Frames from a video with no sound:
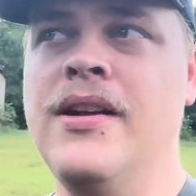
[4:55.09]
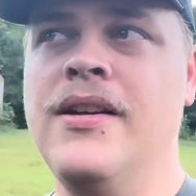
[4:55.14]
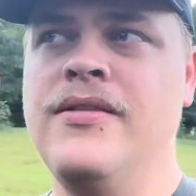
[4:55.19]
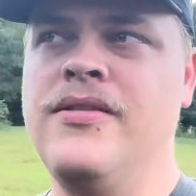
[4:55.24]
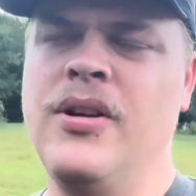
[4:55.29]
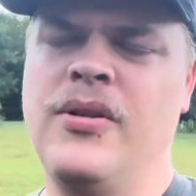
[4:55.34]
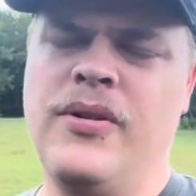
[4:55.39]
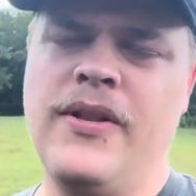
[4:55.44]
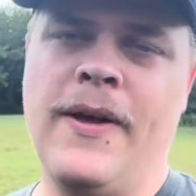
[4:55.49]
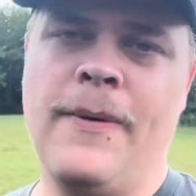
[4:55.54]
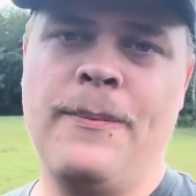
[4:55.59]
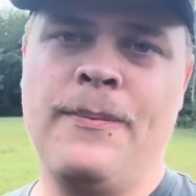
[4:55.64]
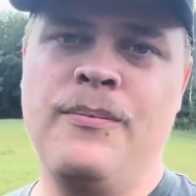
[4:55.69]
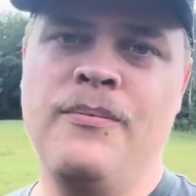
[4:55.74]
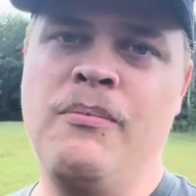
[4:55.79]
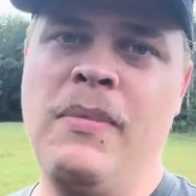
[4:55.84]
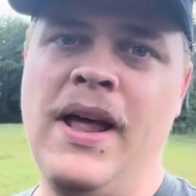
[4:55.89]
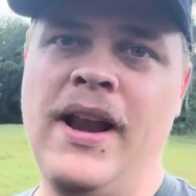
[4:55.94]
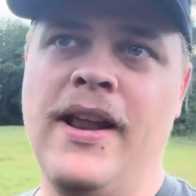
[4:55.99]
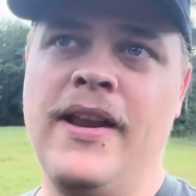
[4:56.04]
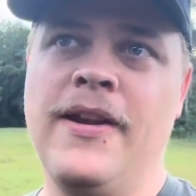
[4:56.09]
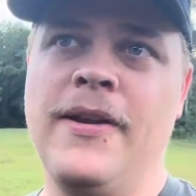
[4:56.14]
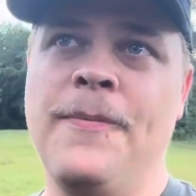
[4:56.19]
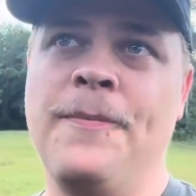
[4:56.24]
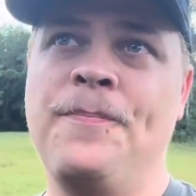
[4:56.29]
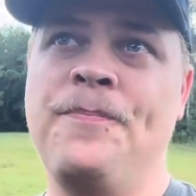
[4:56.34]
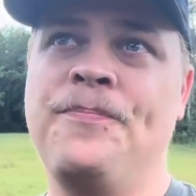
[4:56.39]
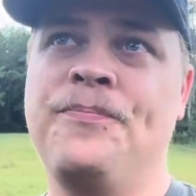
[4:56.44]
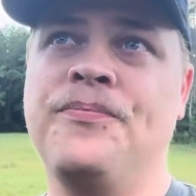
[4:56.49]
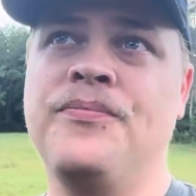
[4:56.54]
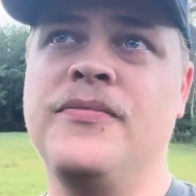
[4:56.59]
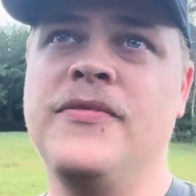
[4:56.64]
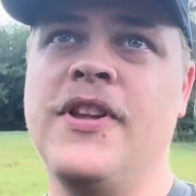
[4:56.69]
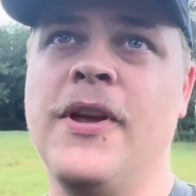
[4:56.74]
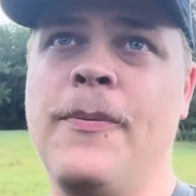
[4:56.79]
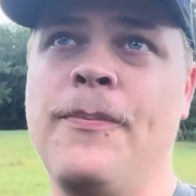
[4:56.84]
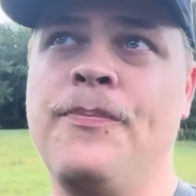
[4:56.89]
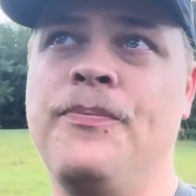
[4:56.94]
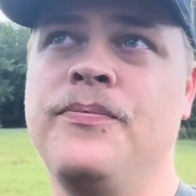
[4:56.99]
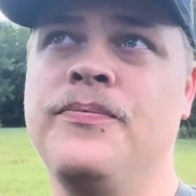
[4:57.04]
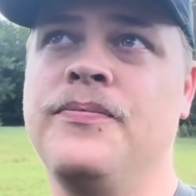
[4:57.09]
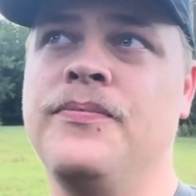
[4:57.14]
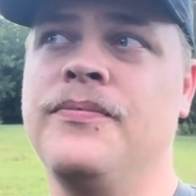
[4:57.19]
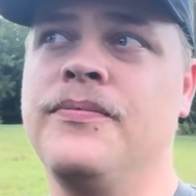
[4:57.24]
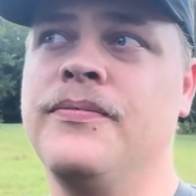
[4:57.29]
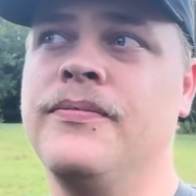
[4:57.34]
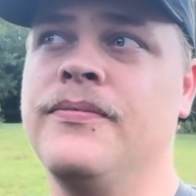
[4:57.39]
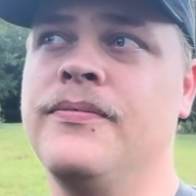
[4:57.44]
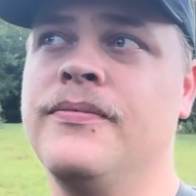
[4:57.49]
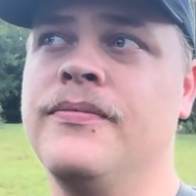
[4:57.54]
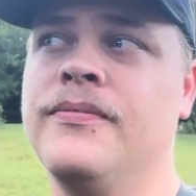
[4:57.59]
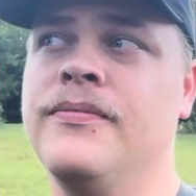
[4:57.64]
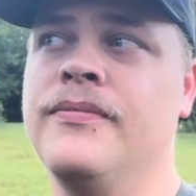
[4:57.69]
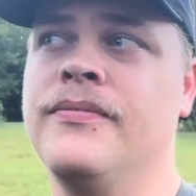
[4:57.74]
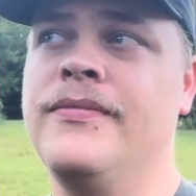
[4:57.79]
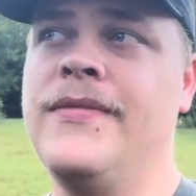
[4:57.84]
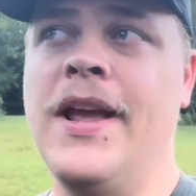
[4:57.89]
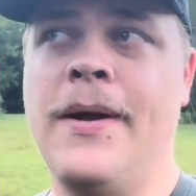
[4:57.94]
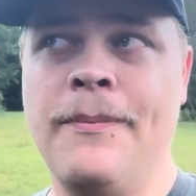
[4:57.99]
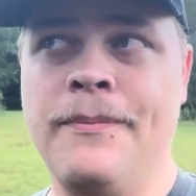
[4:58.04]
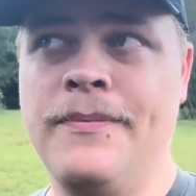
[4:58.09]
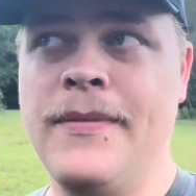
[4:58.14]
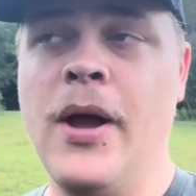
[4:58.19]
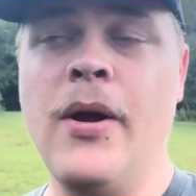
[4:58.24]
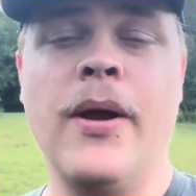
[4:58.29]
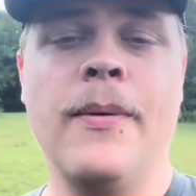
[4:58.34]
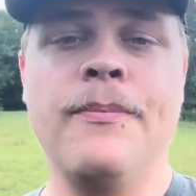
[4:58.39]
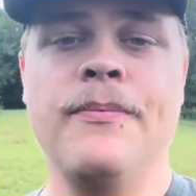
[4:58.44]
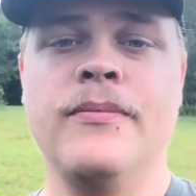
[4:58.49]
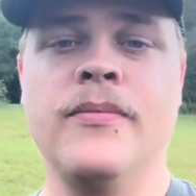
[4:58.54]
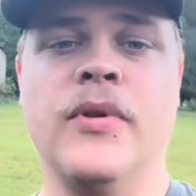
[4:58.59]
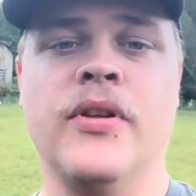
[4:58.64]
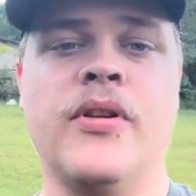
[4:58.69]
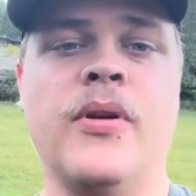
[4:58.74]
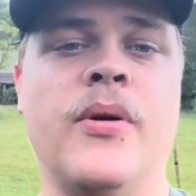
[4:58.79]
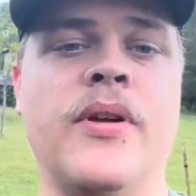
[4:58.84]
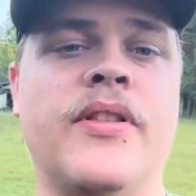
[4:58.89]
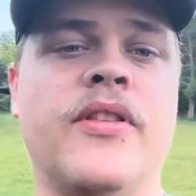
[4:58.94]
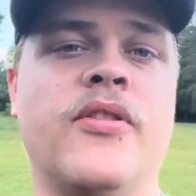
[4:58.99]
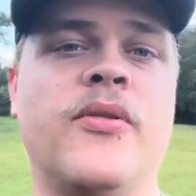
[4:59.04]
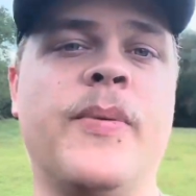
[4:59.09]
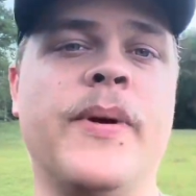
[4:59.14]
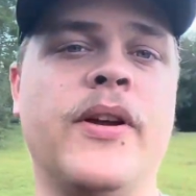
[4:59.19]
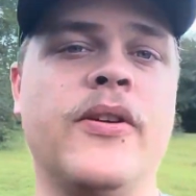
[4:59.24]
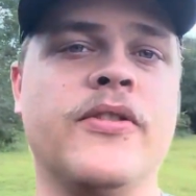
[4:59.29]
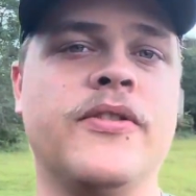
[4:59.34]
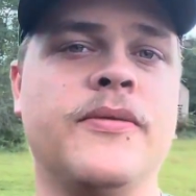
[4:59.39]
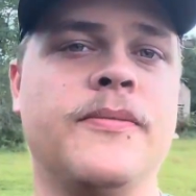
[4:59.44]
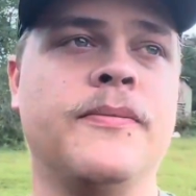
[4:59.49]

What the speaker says: Don't do that. Bad idea. So, yeah. Okay, let's go get the speakers.